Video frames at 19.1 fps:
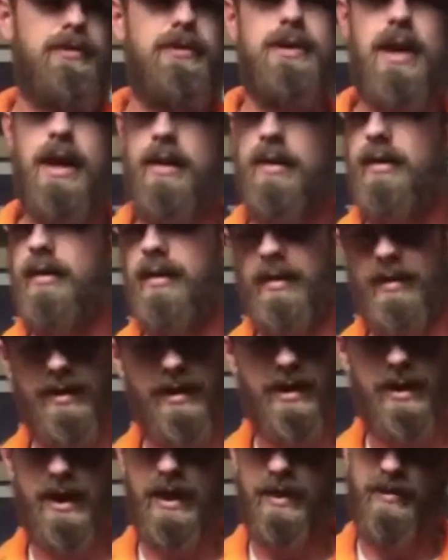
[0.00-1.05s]
to
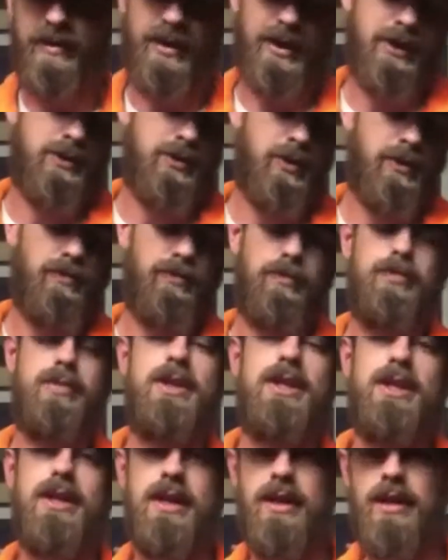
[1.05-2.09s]
get everything to a
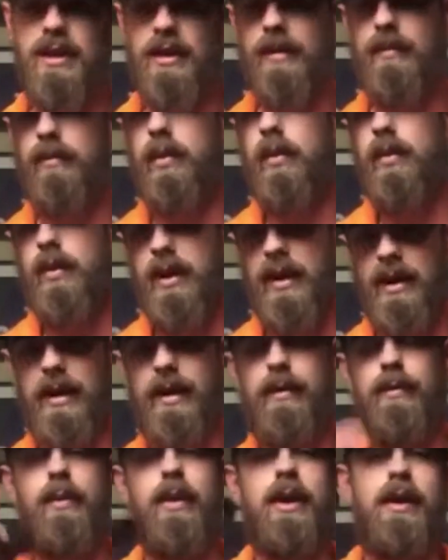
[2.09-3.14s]
T and a point
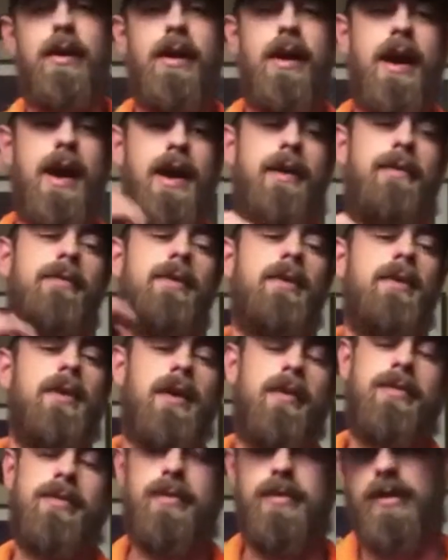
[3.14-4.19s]
and where I feel
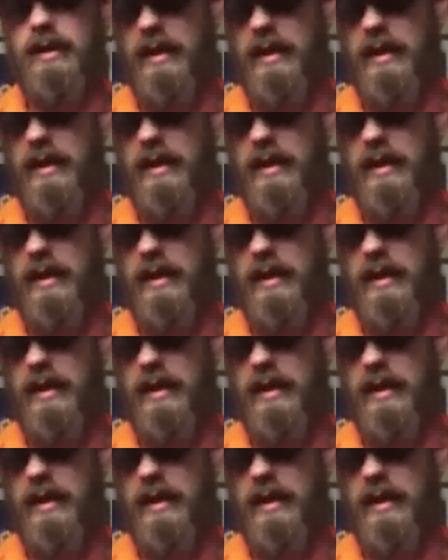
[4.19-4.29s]
comfortable